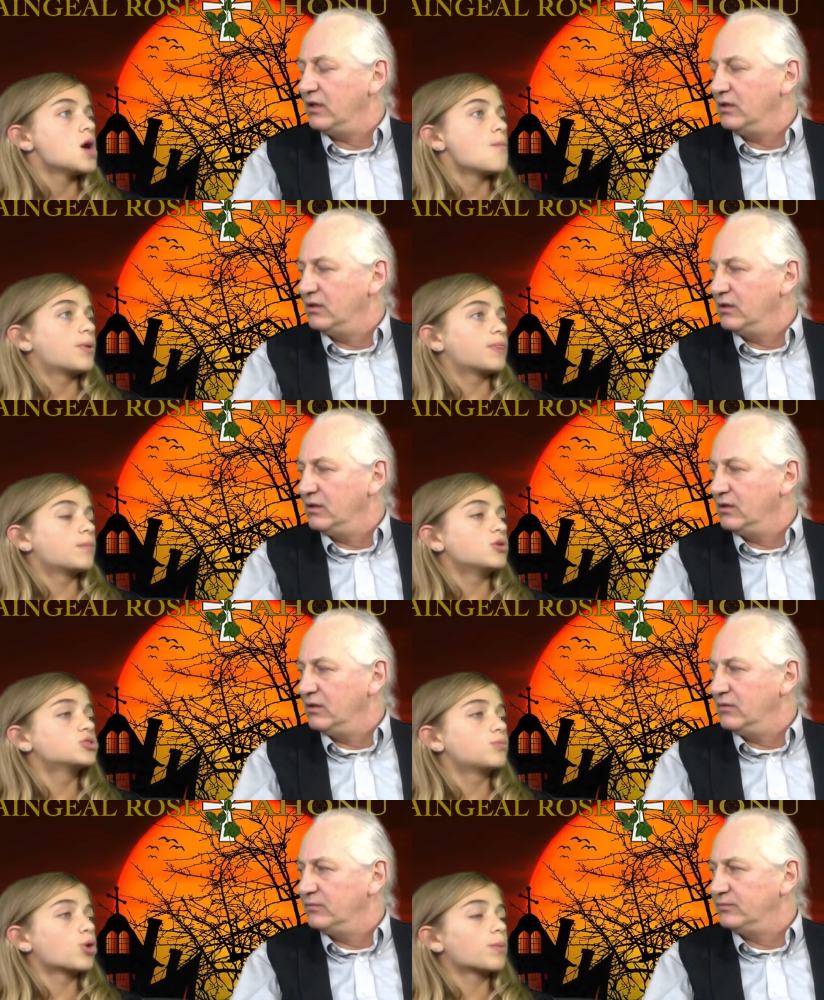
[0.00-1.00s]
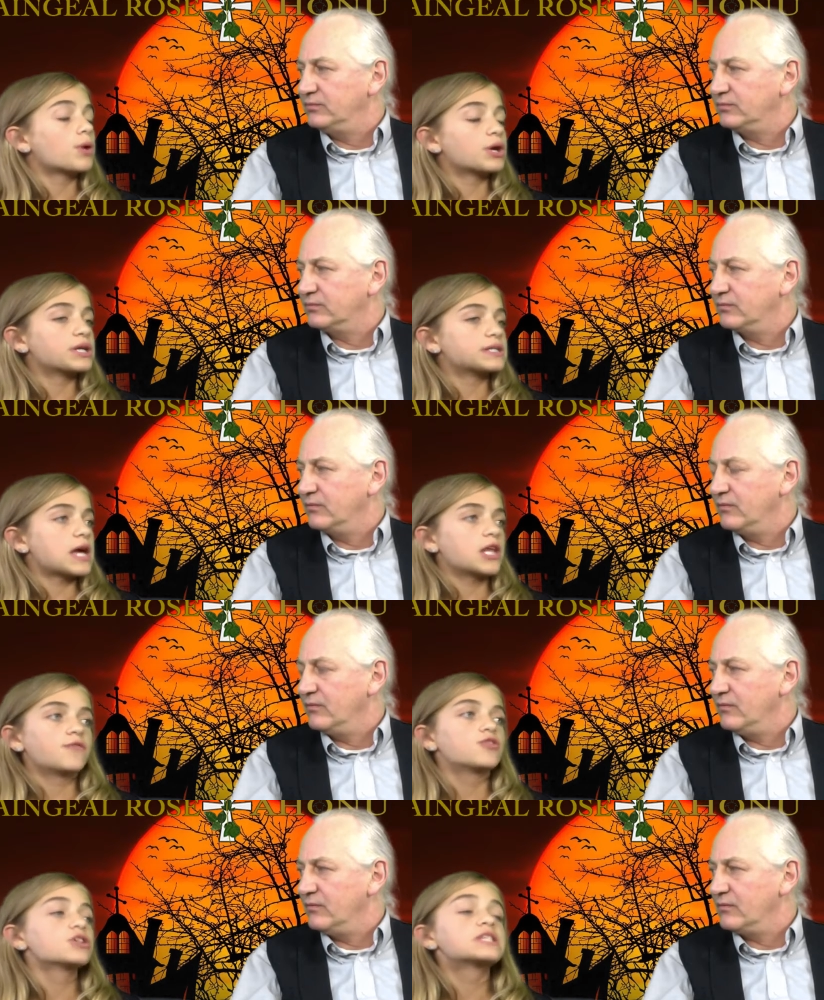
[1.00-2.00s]
Speaker 1: But the most important part is that
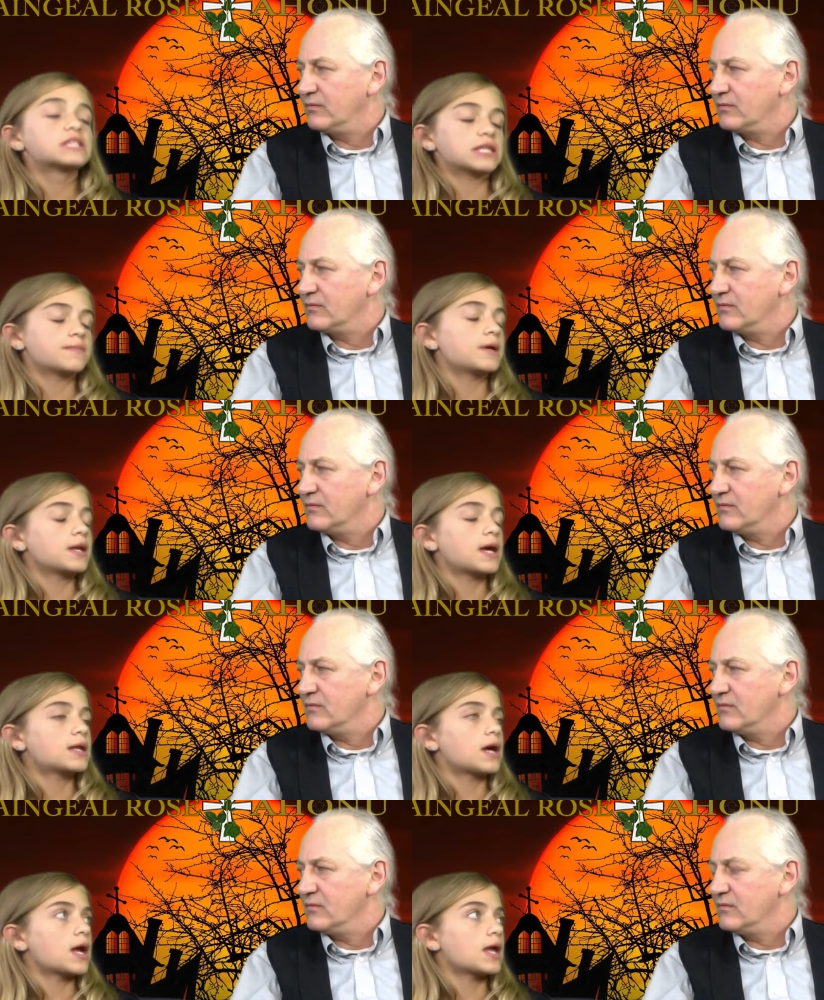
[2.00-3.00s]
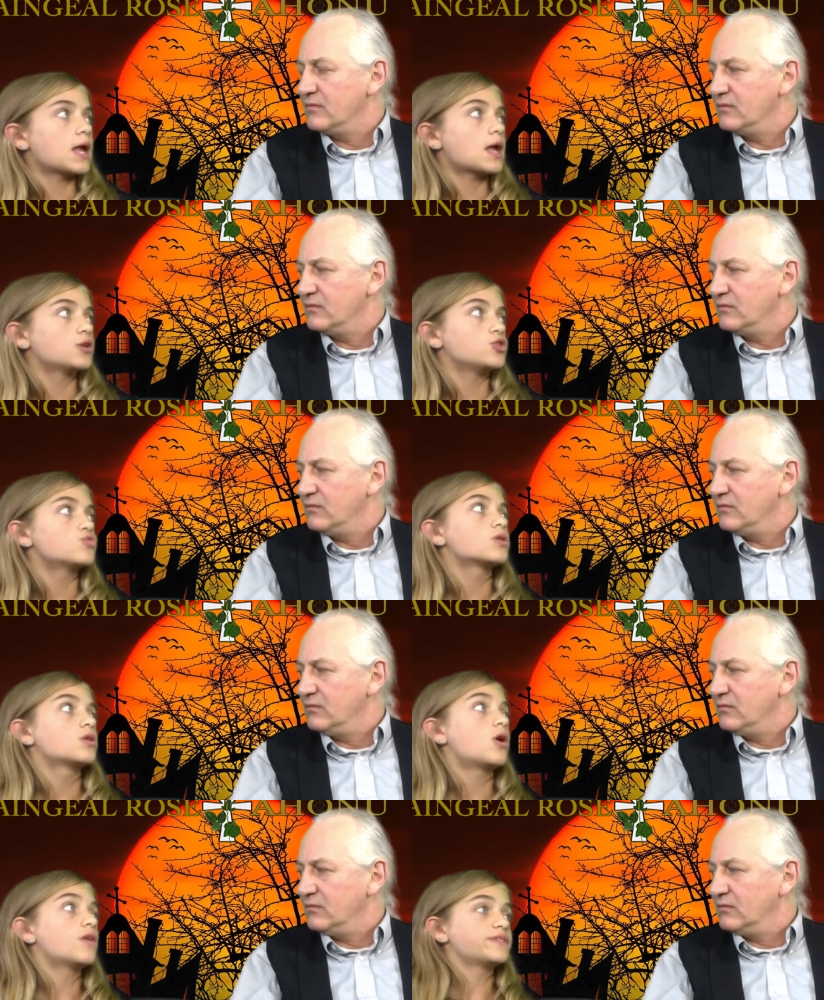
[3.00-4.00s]
if you're sleeping at night, you can
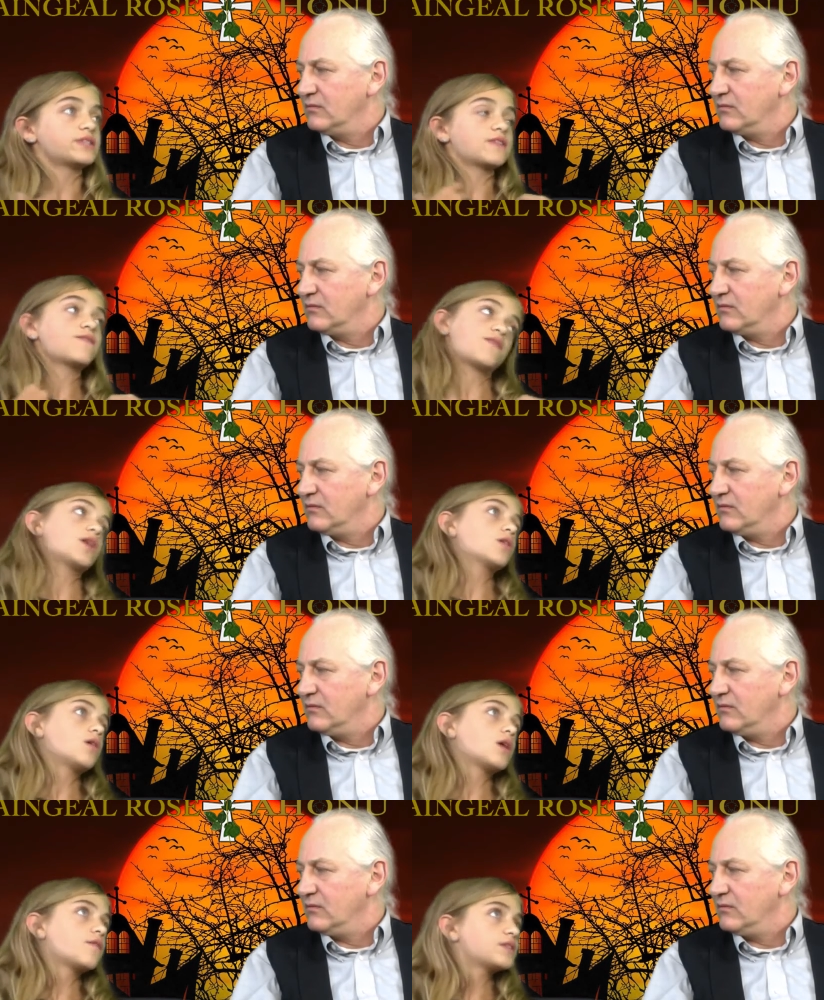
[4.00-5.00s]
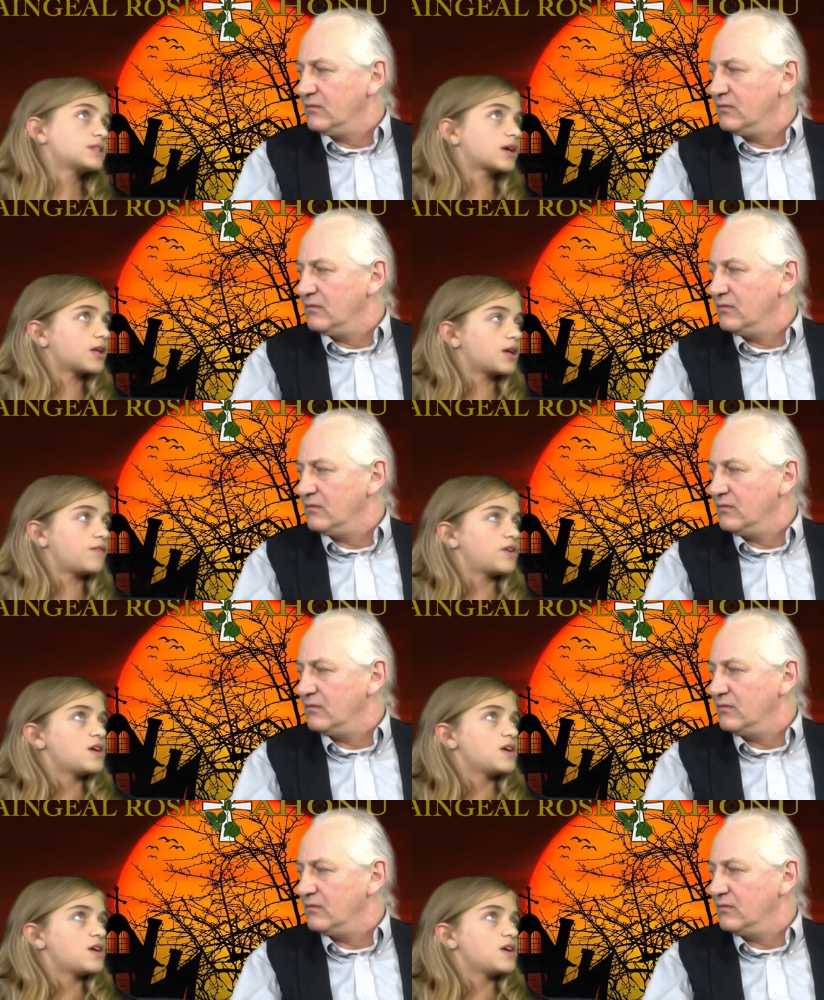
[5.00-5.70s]
obviously feel if it's negative.